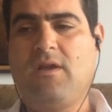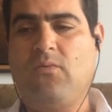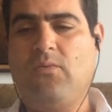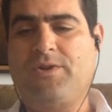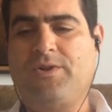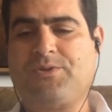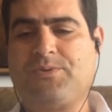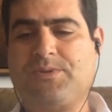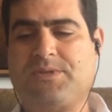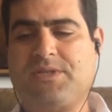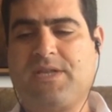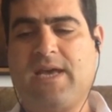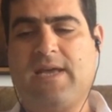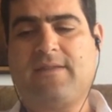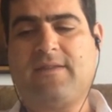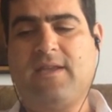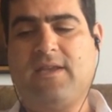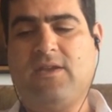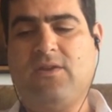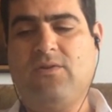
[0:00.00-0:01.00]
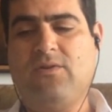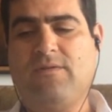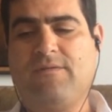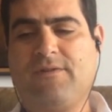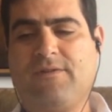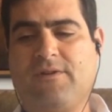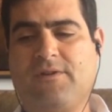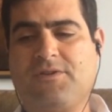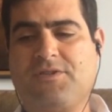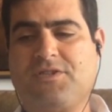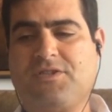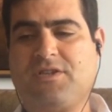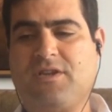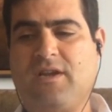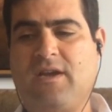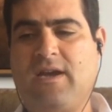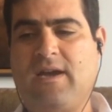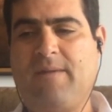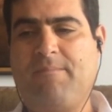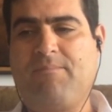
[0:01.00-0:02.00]
which was that the universe
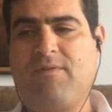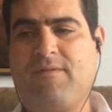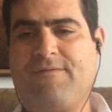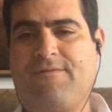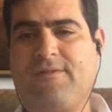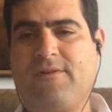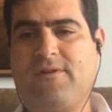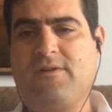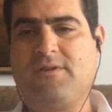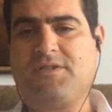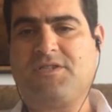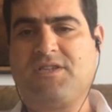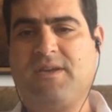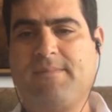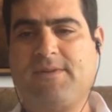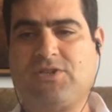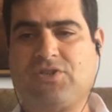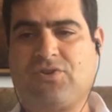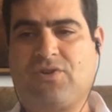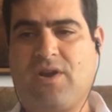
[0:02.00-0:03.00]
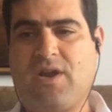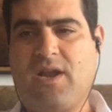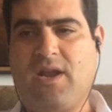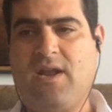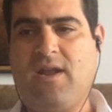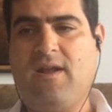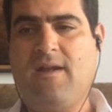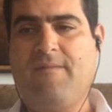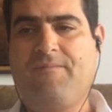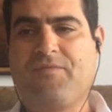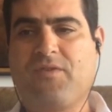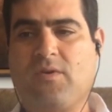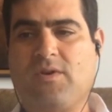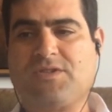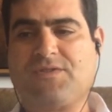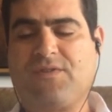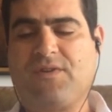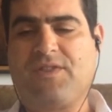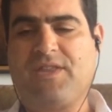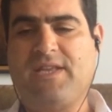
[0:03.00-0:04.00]
preferred symmetry
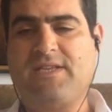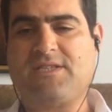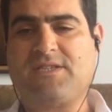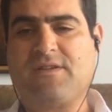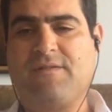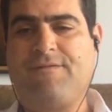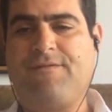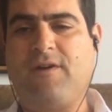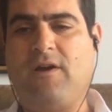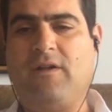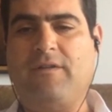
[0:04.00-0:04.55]
was for things to fall